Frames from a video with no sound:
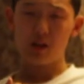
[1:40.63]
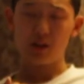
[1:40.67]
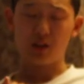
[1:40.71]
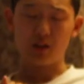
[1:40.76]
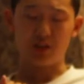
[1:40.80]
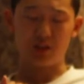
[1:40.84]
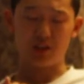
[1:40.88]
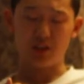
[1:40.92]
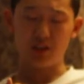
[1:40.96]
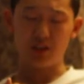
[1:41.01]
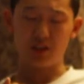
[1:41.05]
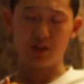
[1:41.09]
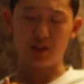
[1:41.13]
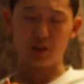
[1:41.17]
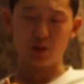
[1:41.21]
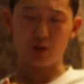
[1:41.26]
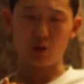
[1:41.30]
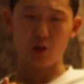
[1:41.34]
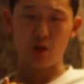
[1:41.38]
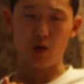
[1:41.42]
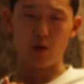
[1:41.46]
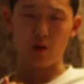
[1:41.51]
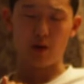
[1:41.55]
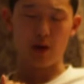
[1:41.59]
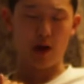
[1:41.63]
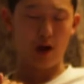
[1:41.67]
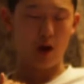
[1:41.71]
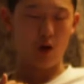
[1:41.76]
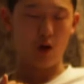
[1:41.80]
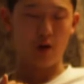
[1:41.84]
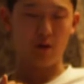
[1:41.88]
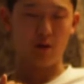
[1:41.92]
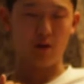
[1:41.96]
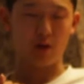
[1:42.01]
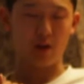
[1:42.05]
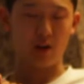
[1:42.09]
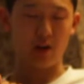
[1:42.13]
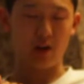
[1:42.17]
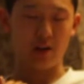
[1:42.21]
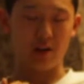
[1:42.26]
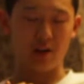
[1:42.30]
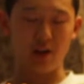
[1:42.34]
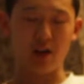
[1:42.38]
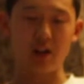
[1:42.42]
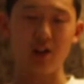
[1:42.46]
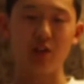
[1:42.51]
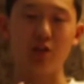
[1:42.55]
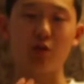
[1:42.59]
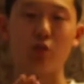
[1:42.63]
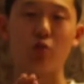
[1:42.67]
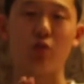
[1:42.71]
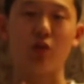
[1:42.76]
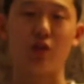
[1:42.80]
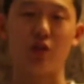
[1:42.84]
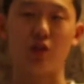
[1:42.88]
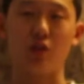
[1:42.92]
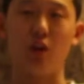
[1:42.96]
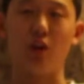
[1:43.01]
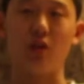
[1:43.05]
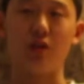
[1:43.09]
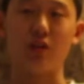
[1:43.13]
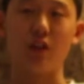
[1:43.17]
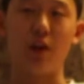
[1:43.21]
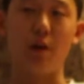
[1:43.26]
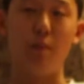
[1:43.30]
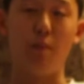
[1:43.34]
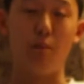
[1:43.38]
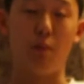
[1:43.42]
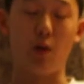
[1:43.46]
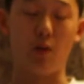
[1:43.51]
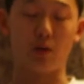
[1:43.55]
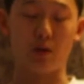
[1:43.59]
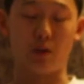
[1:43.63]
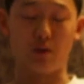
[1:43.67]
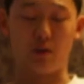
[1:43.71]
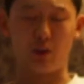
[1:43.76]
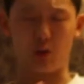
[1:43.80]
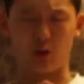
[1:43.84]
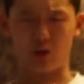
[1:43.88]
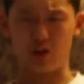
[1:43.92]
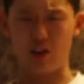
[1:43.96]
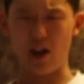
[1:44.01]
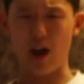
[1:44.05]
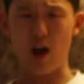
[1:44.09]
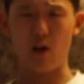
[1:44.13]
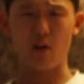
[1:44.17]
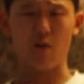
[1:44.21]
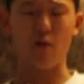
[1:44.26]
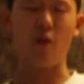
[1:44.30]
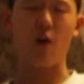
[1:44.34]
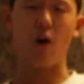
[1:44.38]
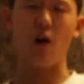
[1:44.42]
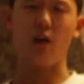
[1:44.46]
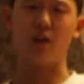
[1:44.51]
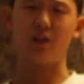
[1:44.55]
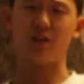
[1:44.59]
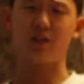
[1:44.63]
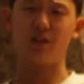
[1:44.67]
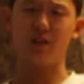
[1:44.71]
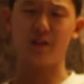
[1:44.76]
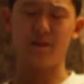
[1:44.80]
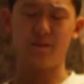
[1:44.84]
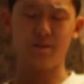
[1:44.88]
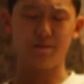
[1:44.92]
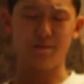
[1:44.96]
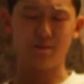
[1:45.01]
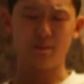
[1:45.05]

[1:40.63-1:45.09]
seize the throne, however, it does result in both of their downfalls.